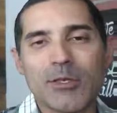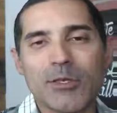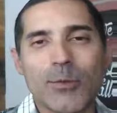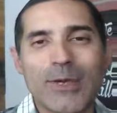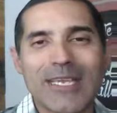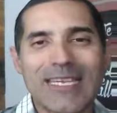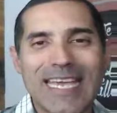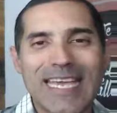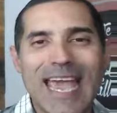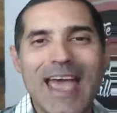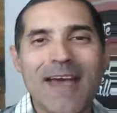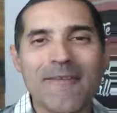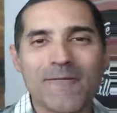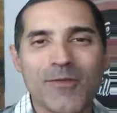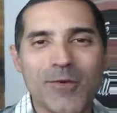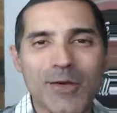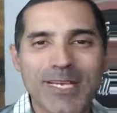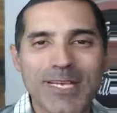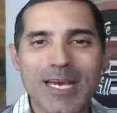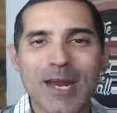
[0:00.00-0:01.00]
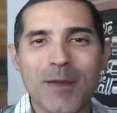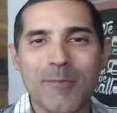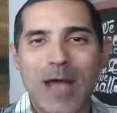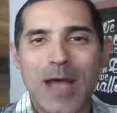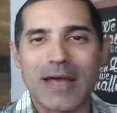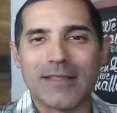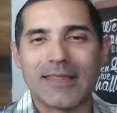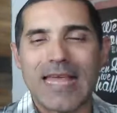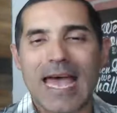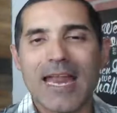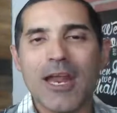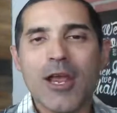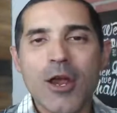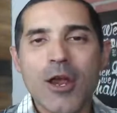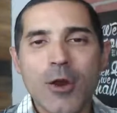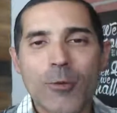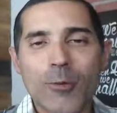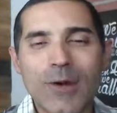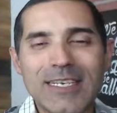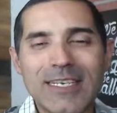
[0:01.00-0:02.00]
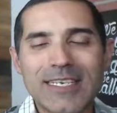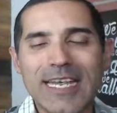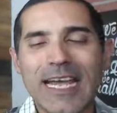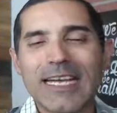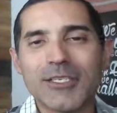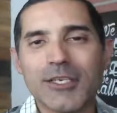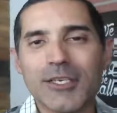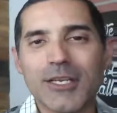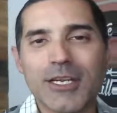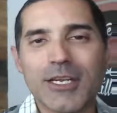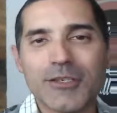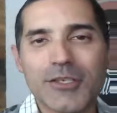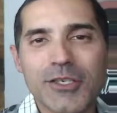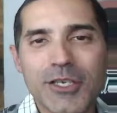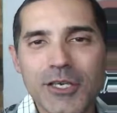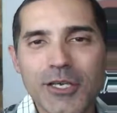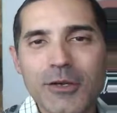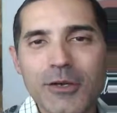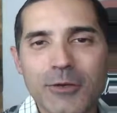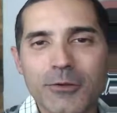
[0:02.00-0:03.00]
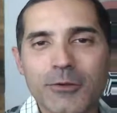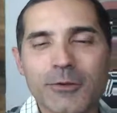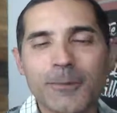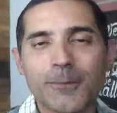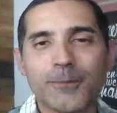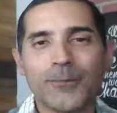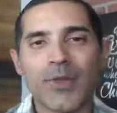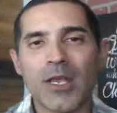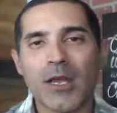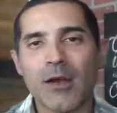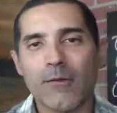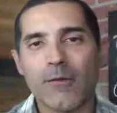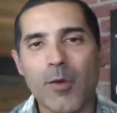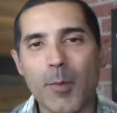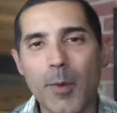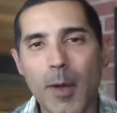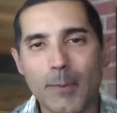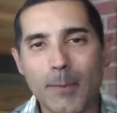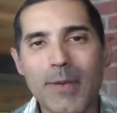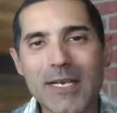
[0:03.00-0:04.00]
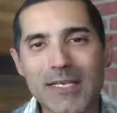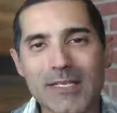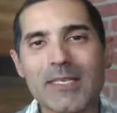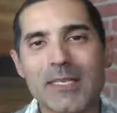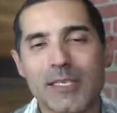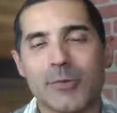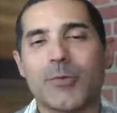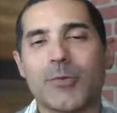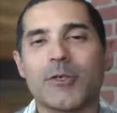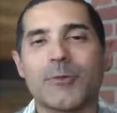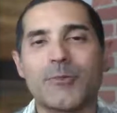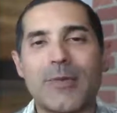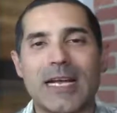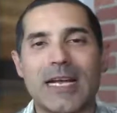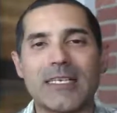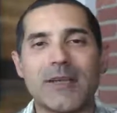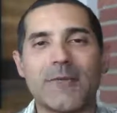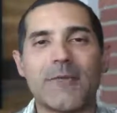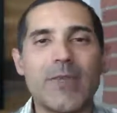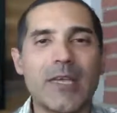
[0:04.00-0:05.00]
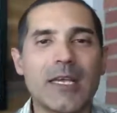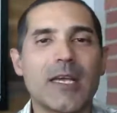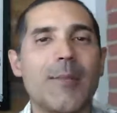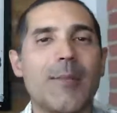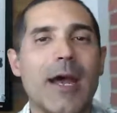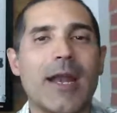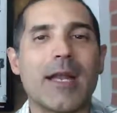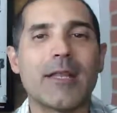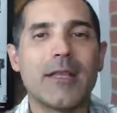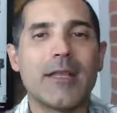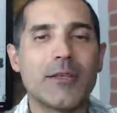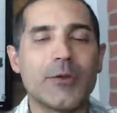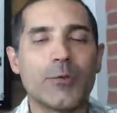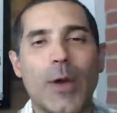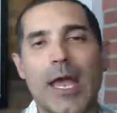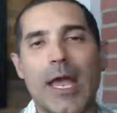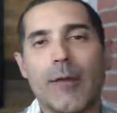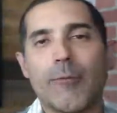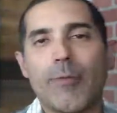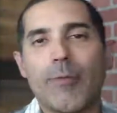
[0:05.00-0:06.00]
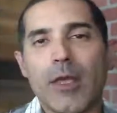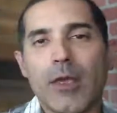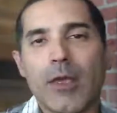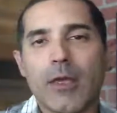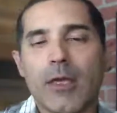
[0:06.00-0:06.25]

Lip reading: So we can't forget about that. Retention is huge. From a business perspective, think about it this way.